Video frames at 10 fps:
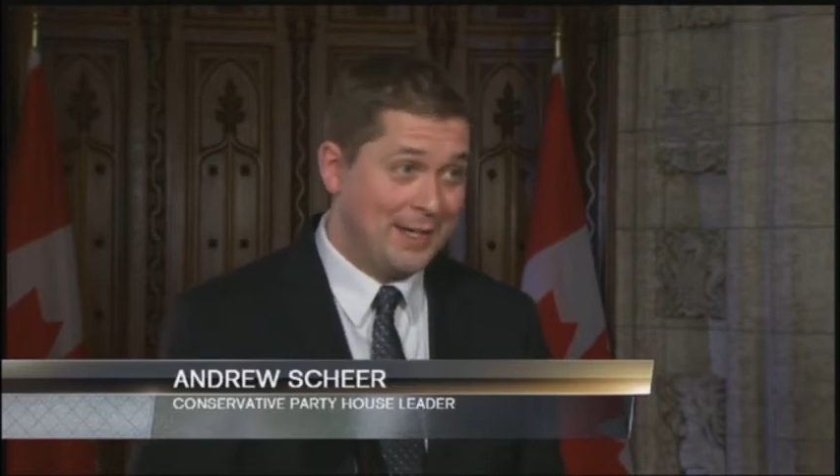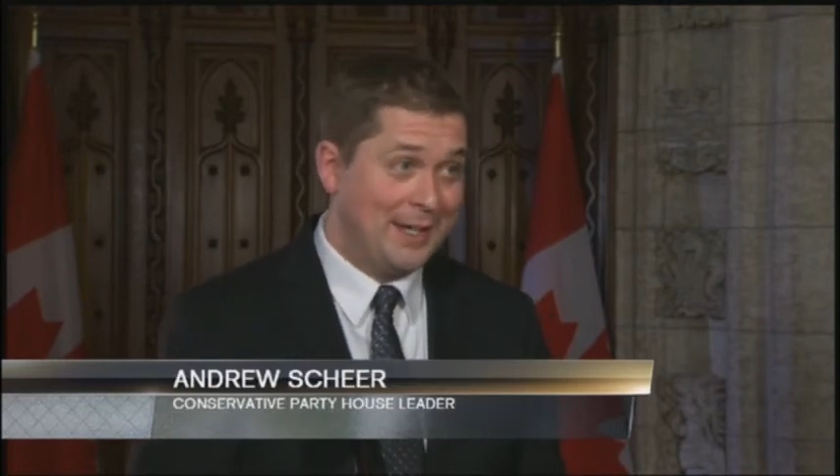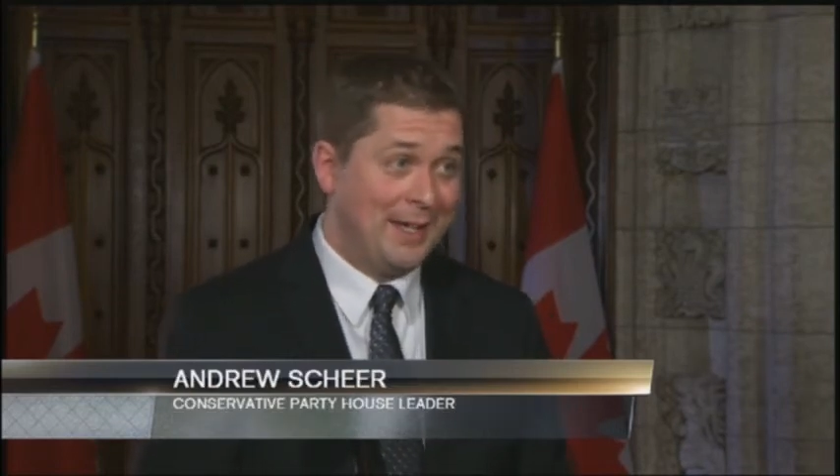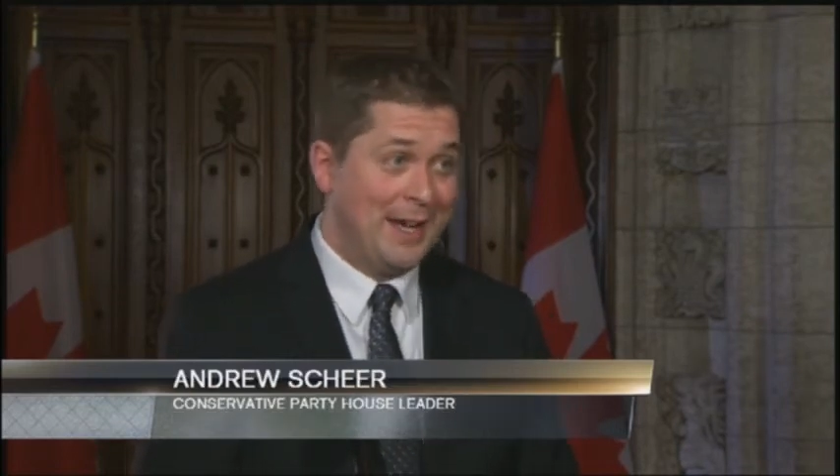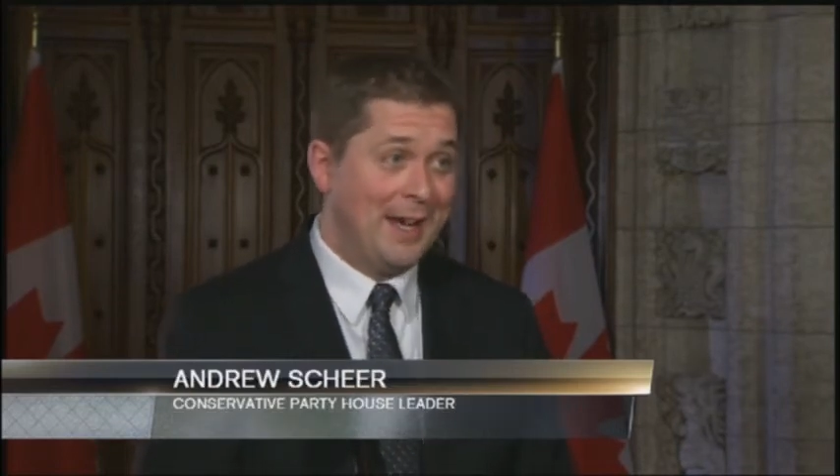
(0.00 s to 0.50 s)

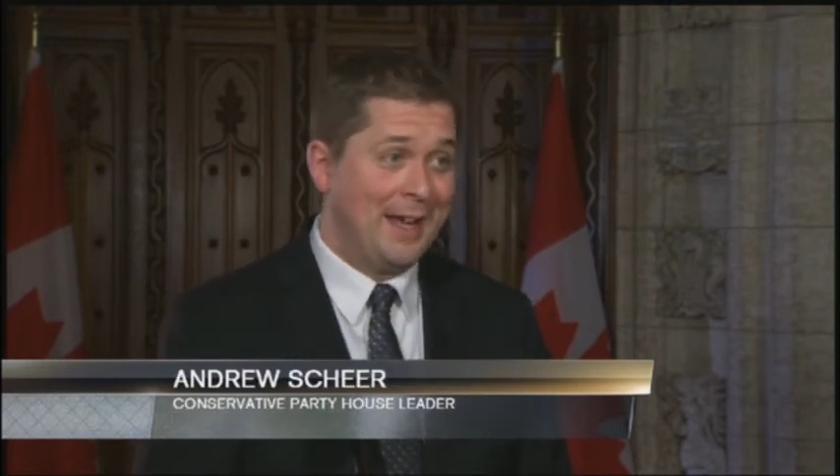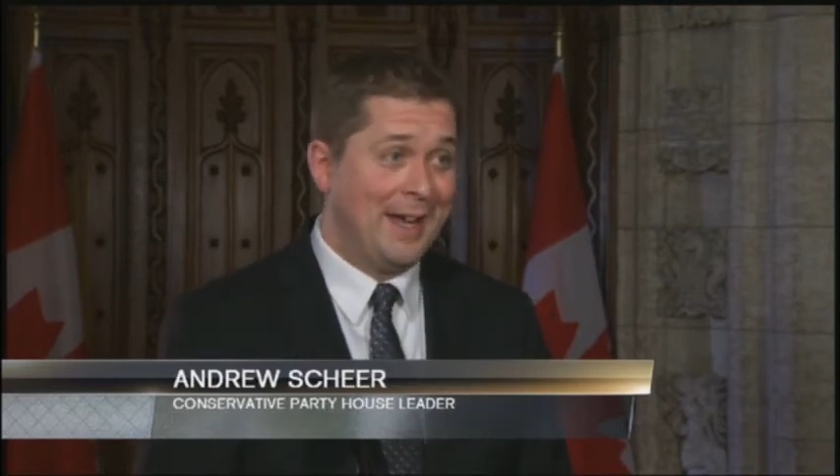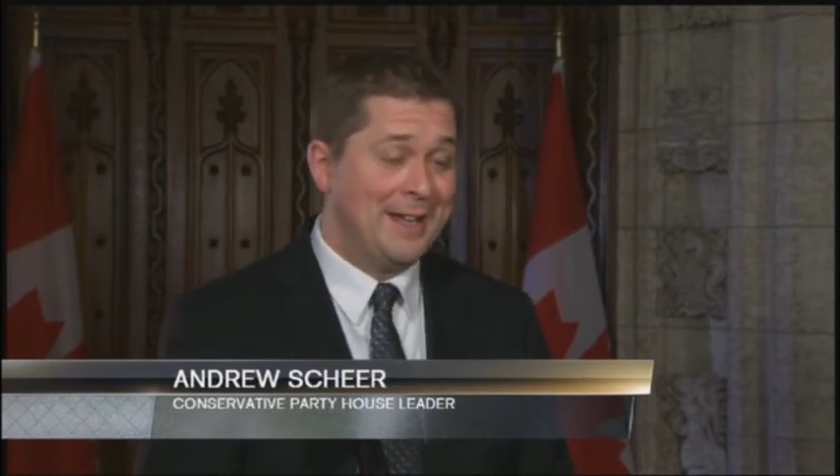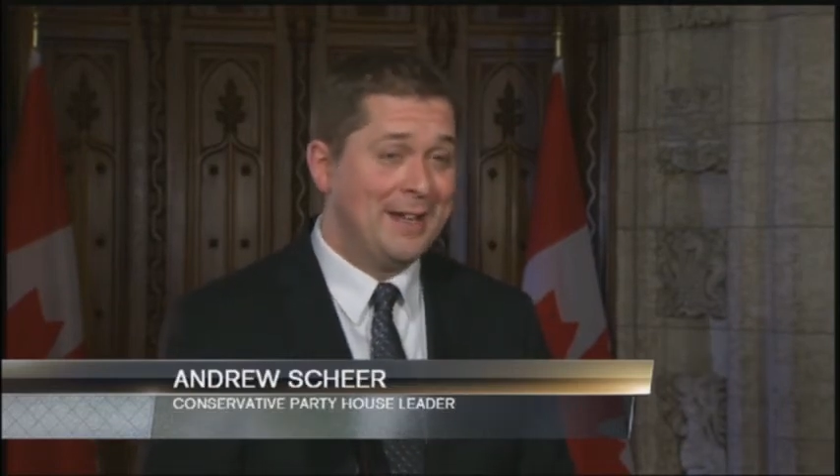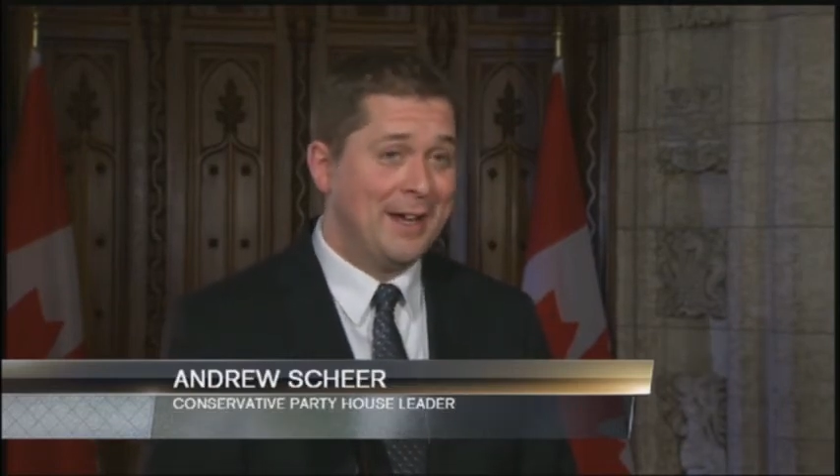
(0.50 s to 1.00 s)

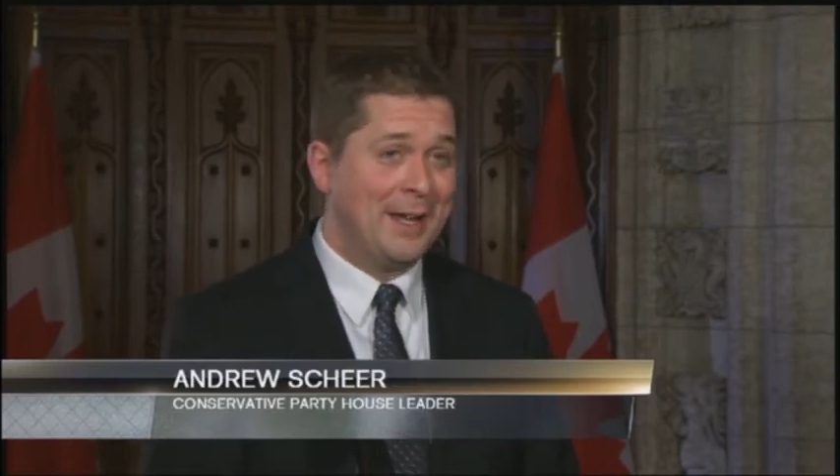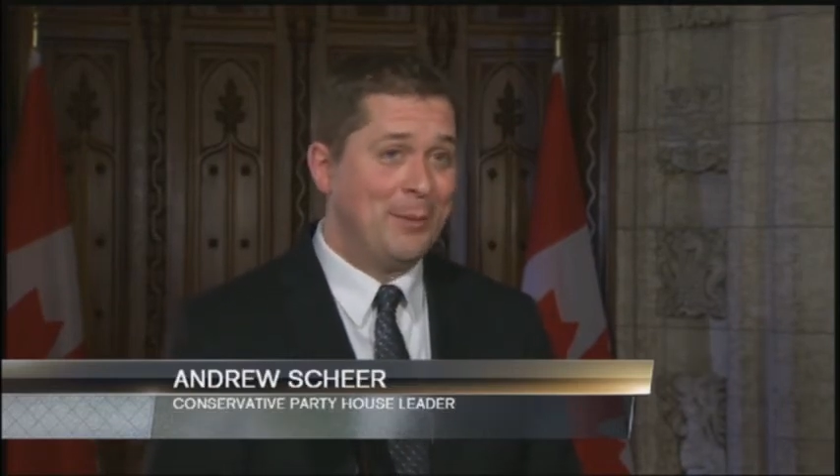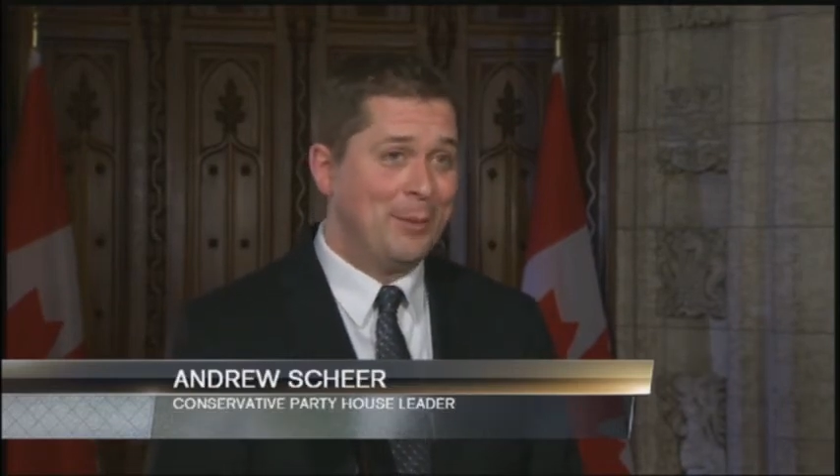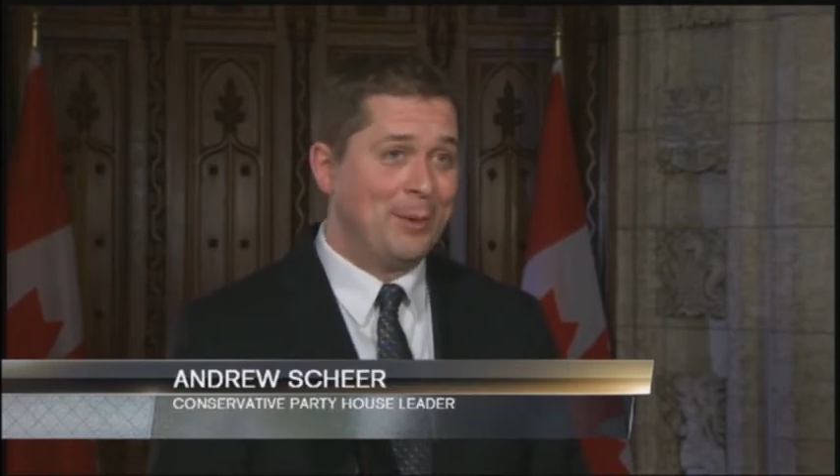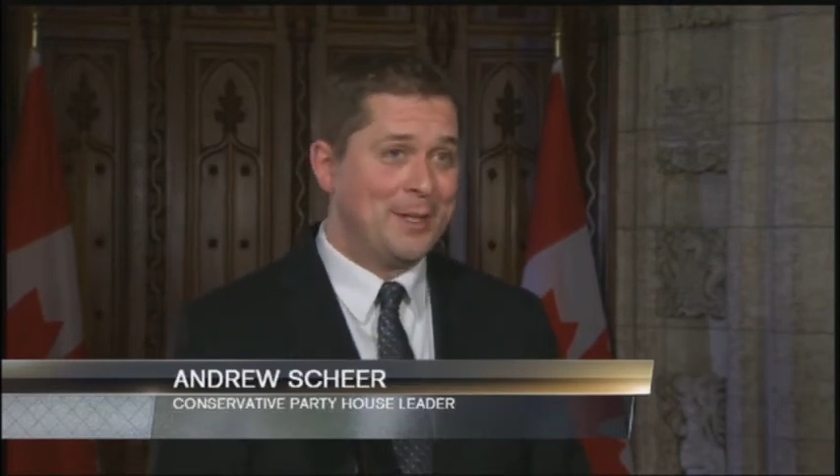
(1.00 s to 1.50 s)
I did not
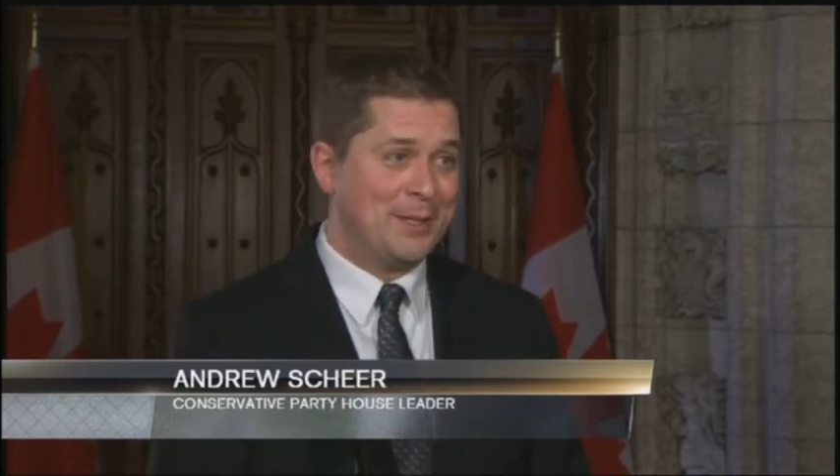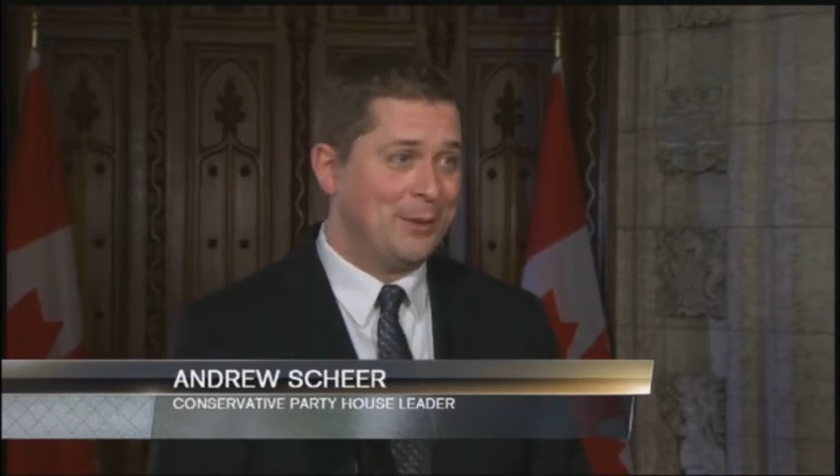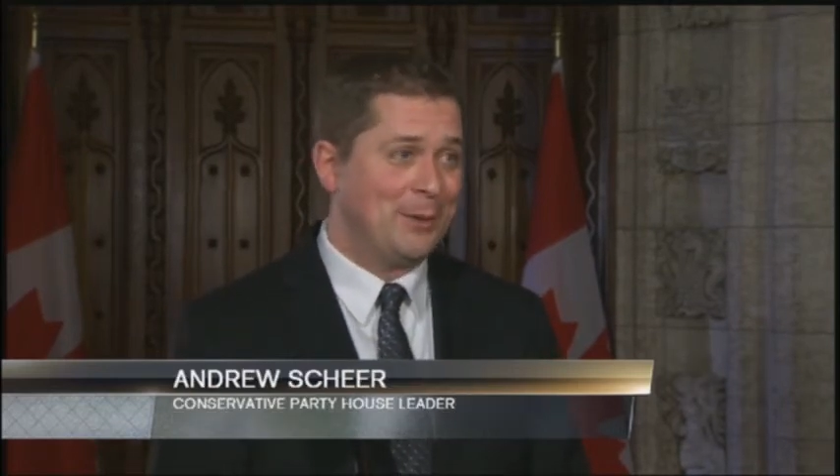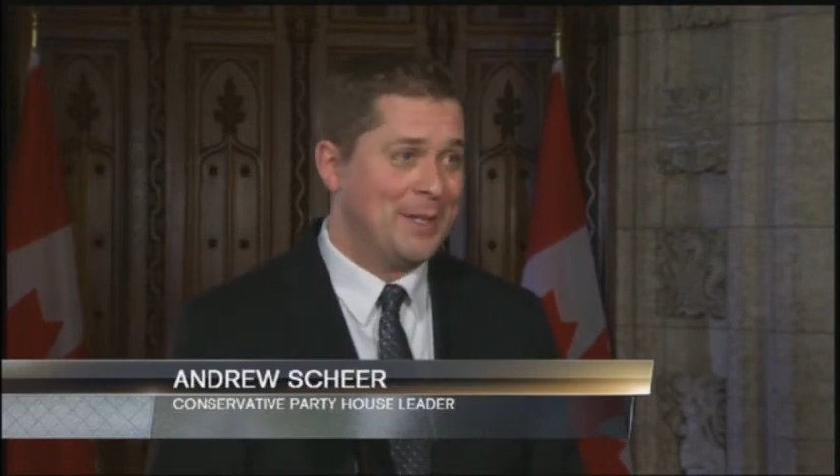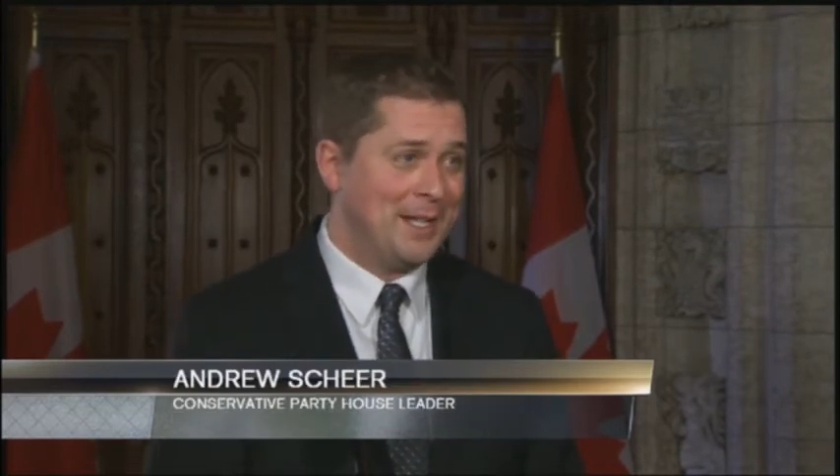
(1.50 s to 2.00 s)
get one person at
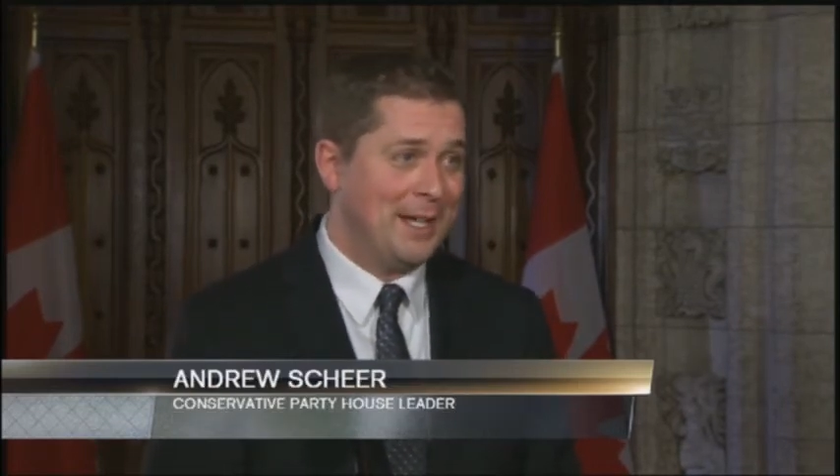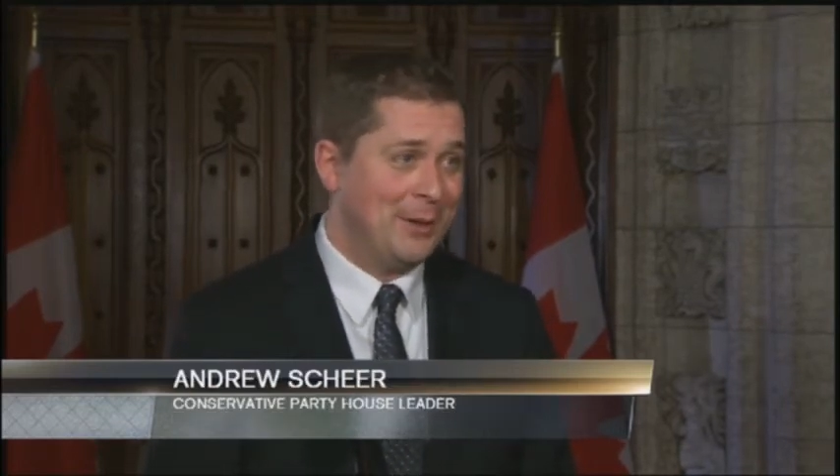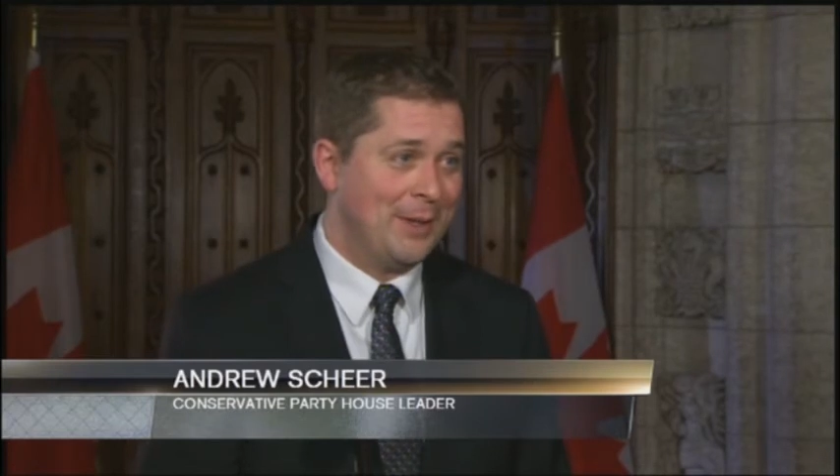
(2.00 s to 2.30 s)
the door say,